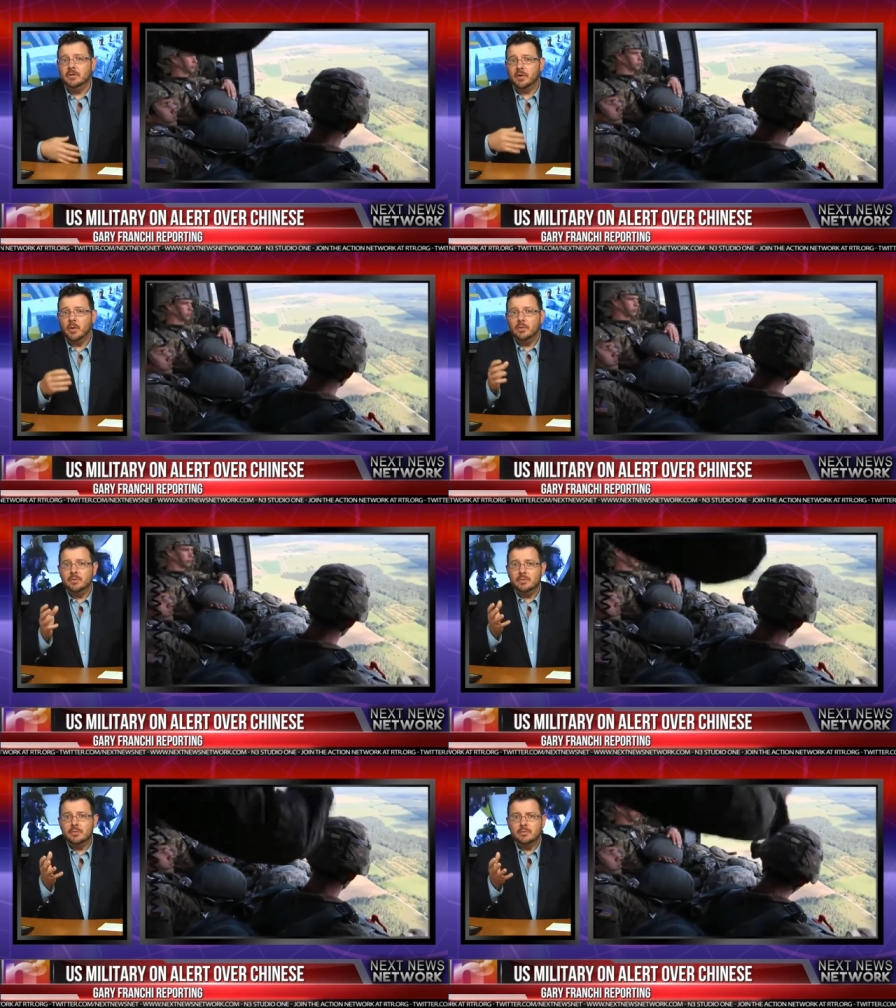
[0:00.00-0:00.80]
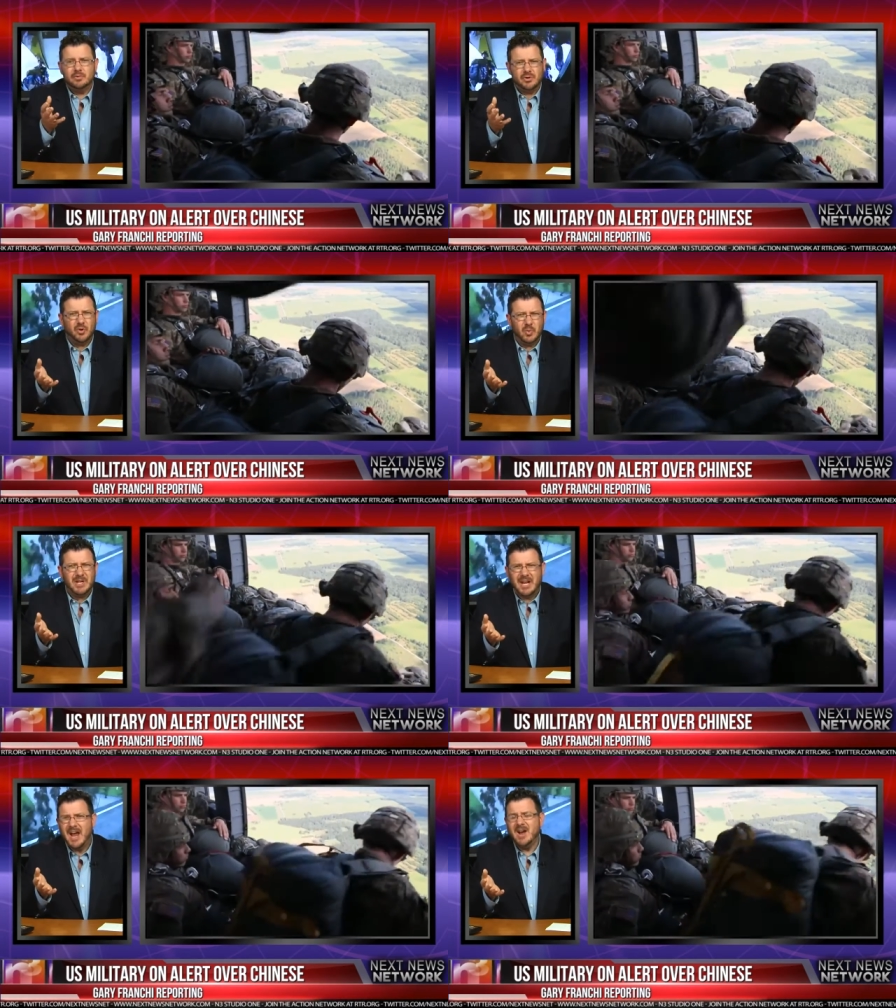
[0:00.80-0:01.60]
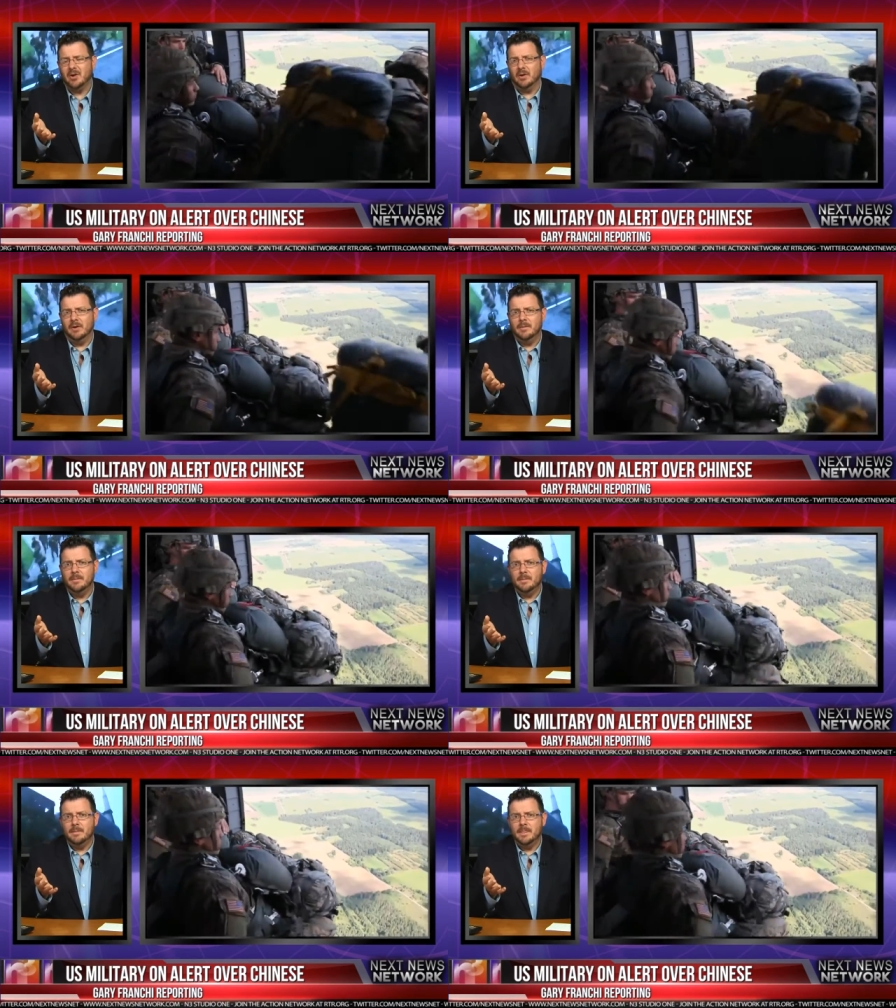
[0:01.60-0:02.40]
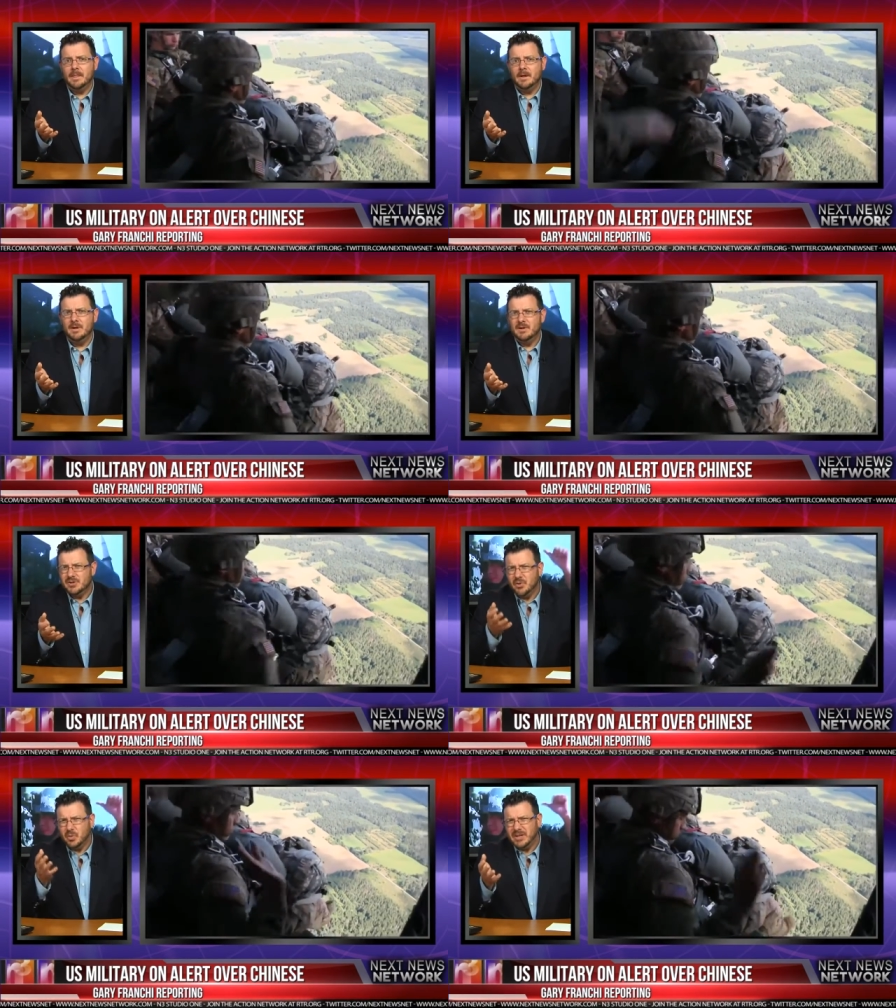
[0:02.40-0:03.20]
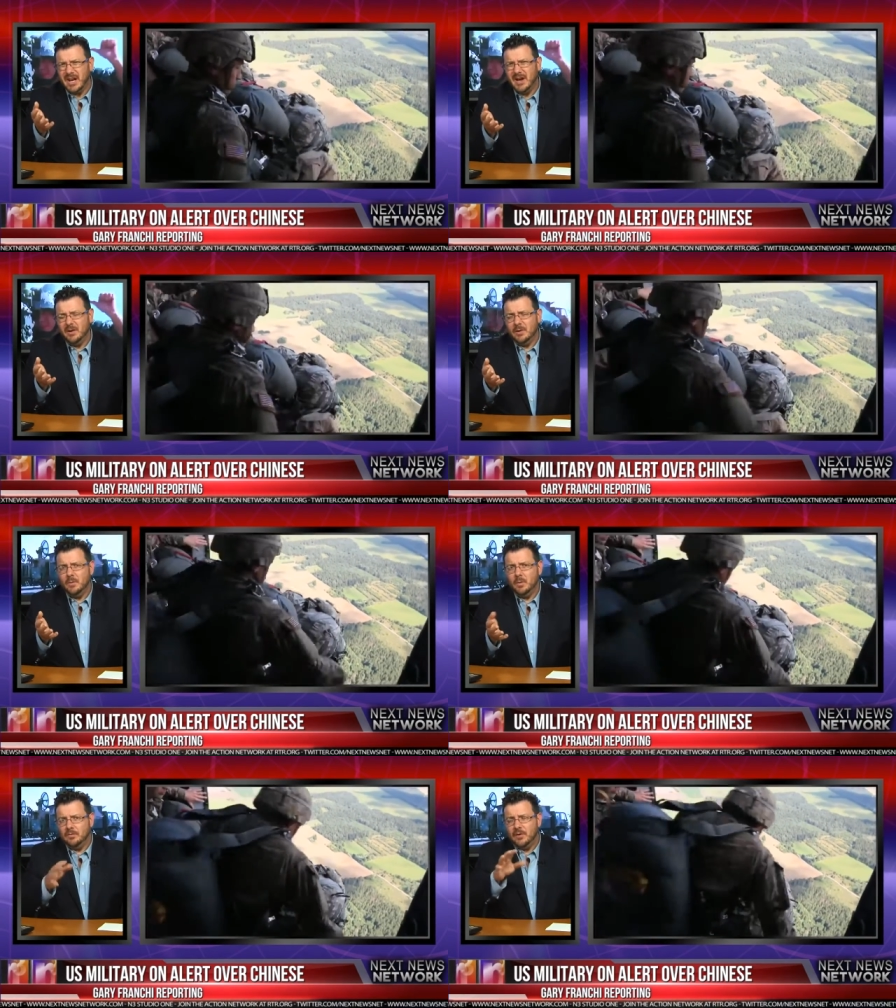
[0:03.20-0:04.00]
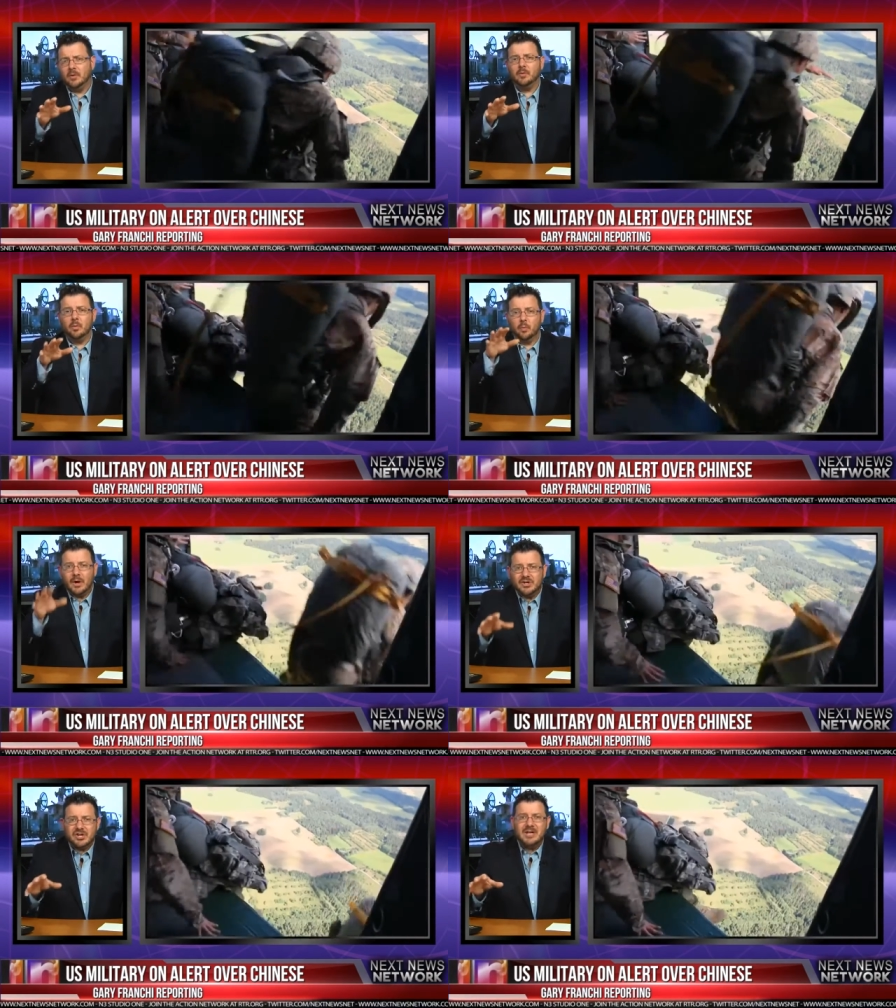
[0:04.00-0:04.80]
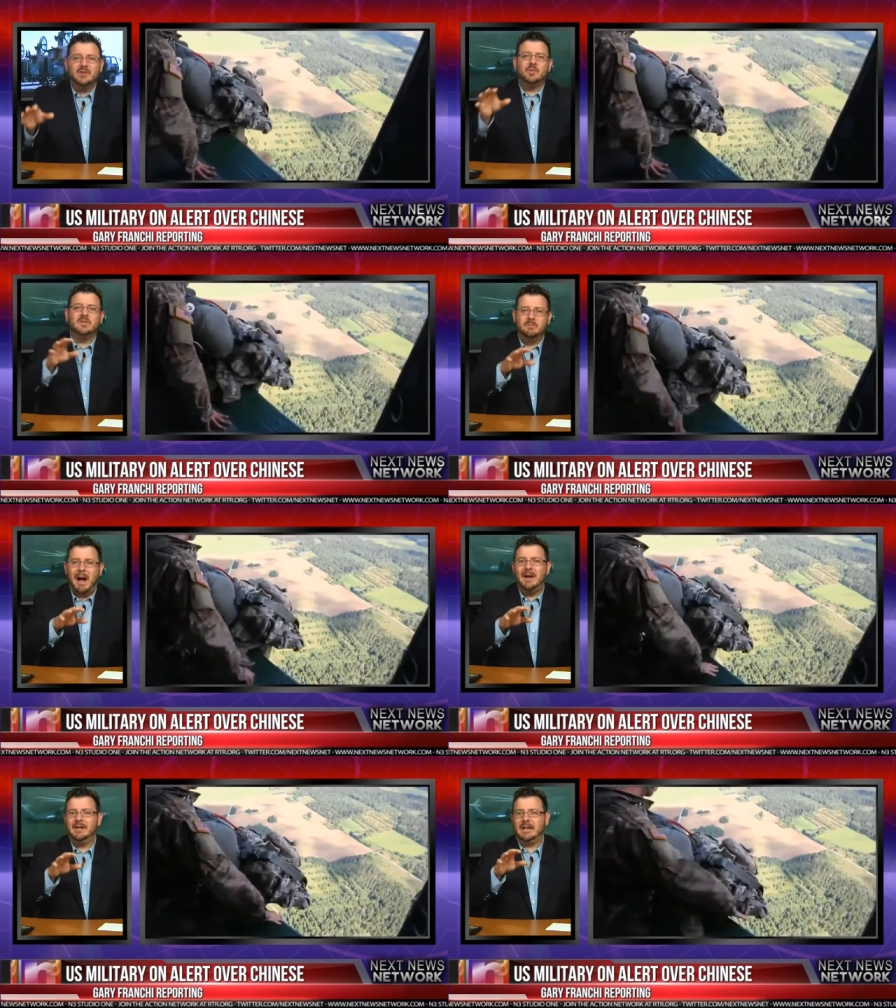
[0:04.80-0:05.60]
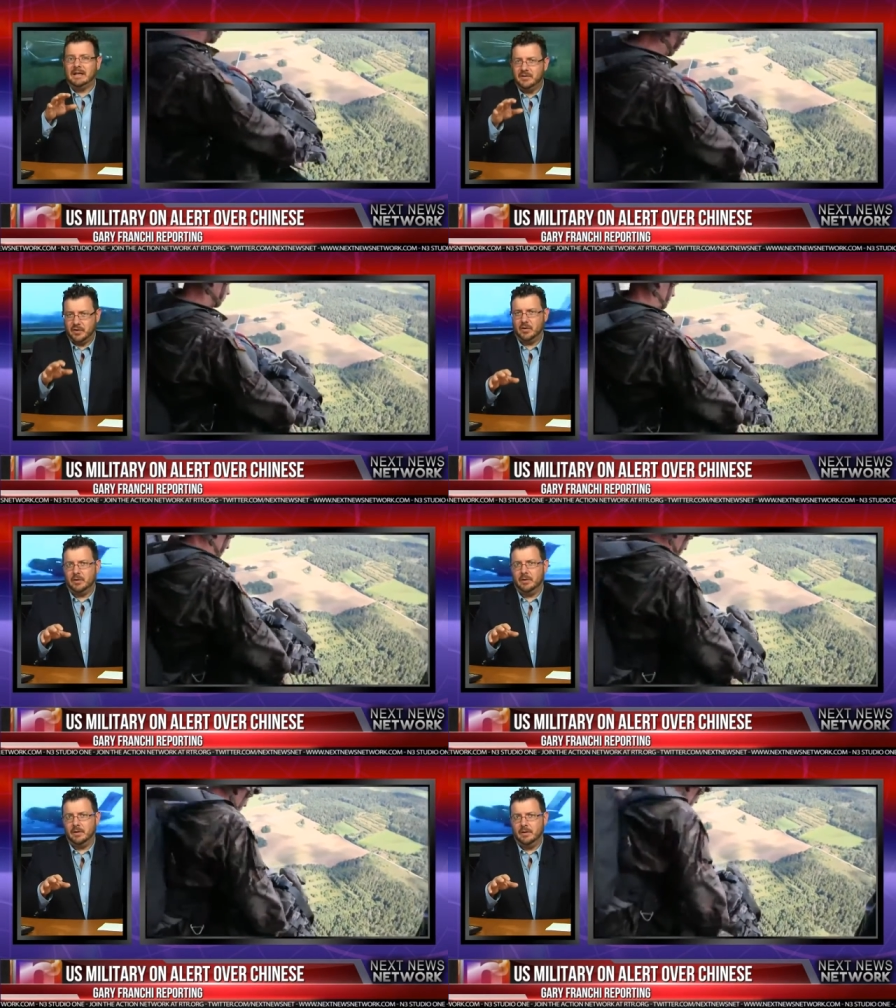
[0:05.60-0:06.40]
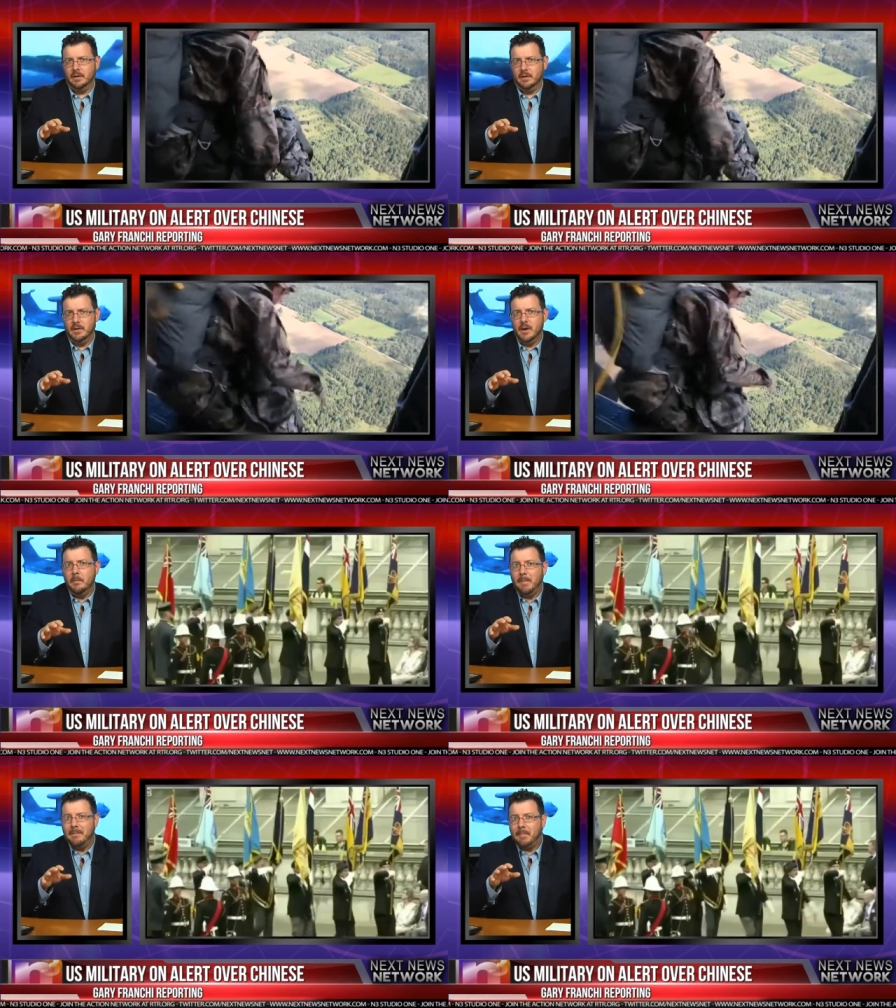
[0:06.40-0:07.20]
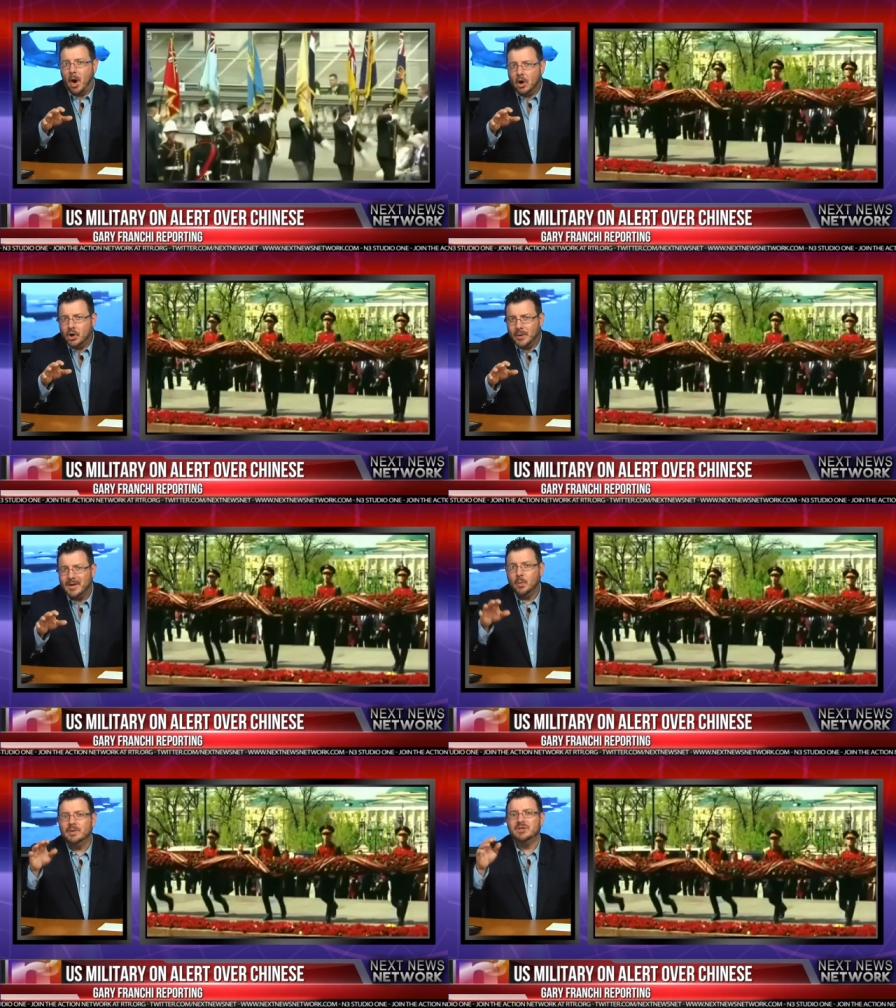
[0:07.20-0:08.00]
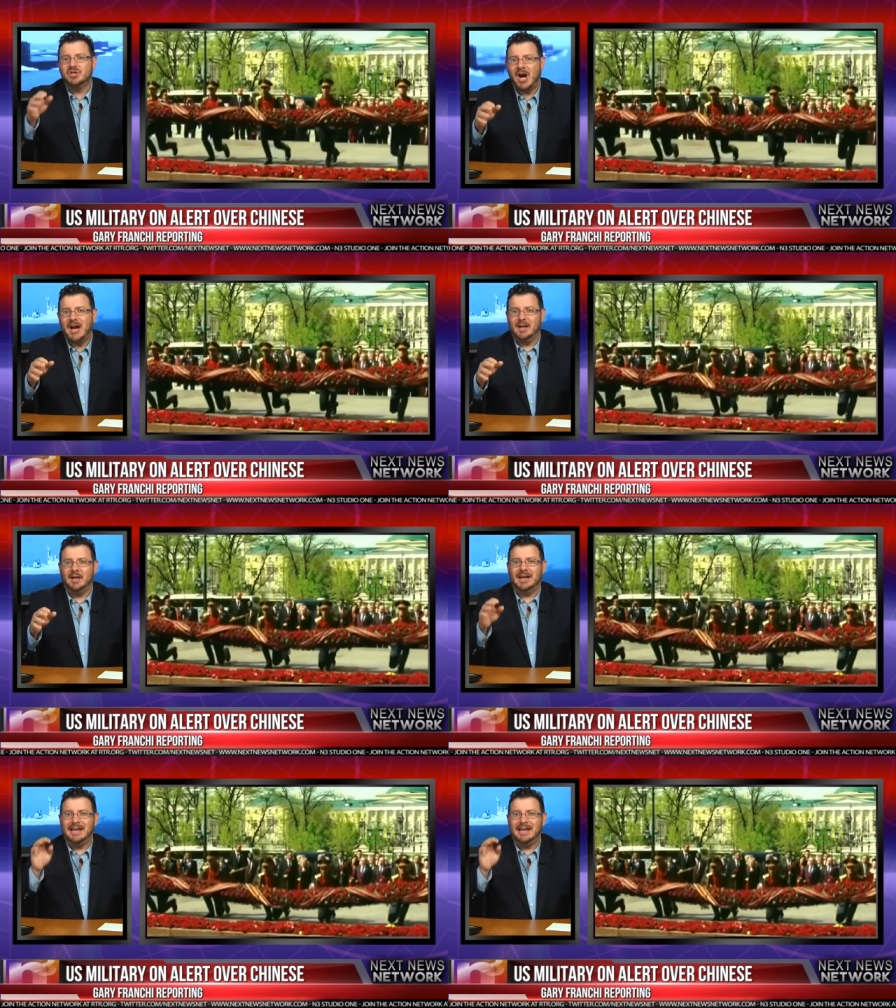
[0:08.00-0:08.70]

So, should we care? Should we care? Well, folks, Russia is responding in turn by partnering with China